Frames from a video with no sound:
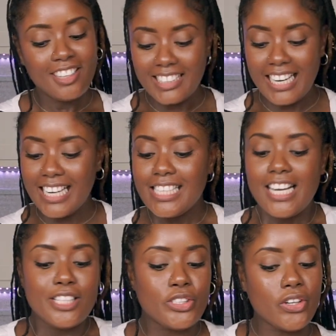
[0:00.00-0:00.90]
Right?
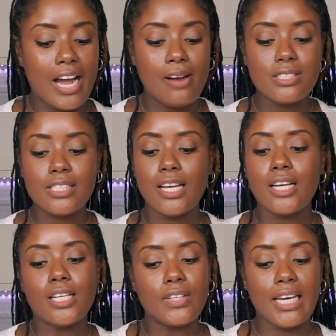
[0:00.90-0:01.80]
So I was
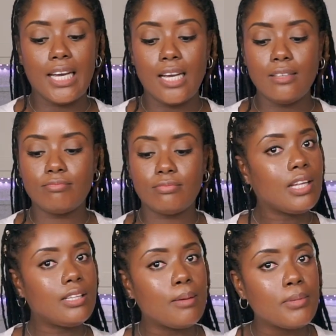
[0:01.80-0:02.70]
like, okay,
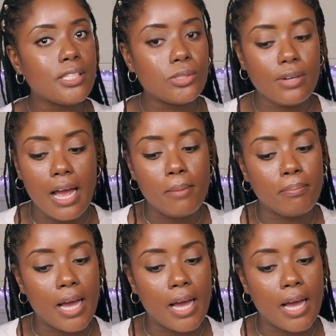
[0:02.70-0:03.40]
let me try.